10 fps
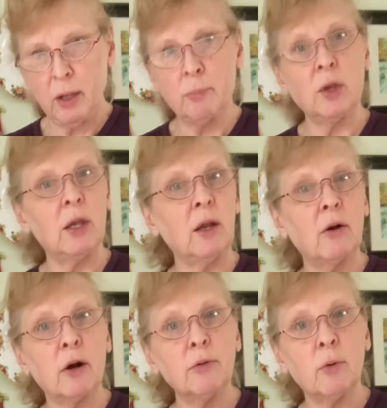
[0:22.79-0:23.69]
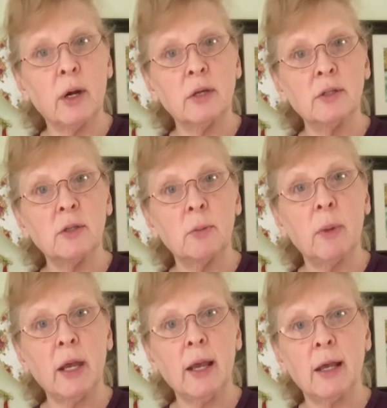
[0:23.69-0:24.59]
I'm getting arthritis in
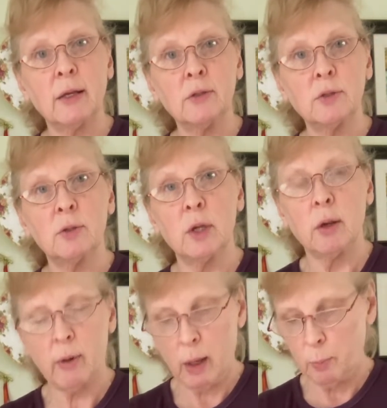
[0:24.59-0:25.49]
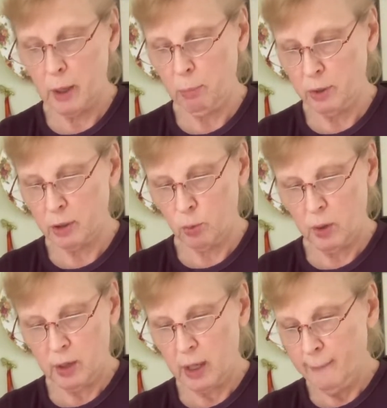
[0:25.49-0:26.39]
my hands or they cramp up with
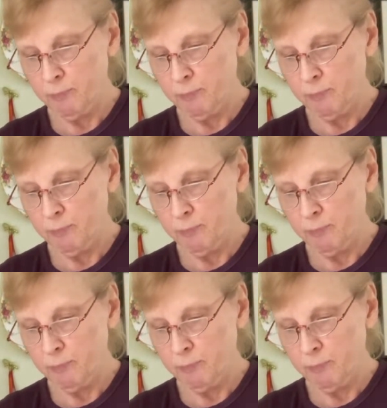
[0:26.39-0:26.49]
work.